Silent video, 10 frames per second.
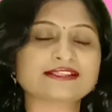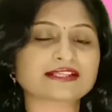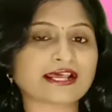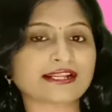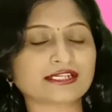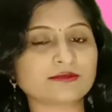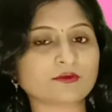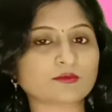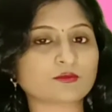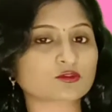directly
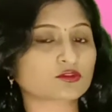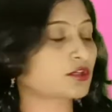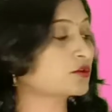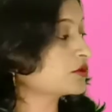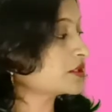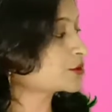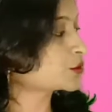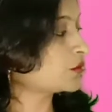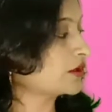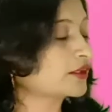proportional to the
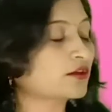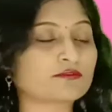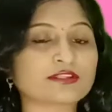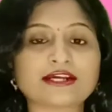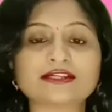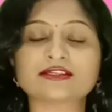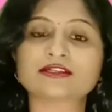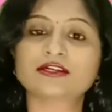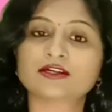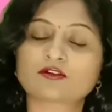square of that
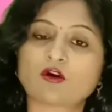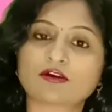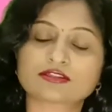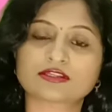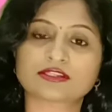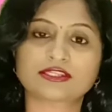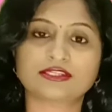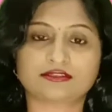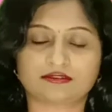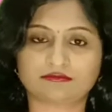cos theta,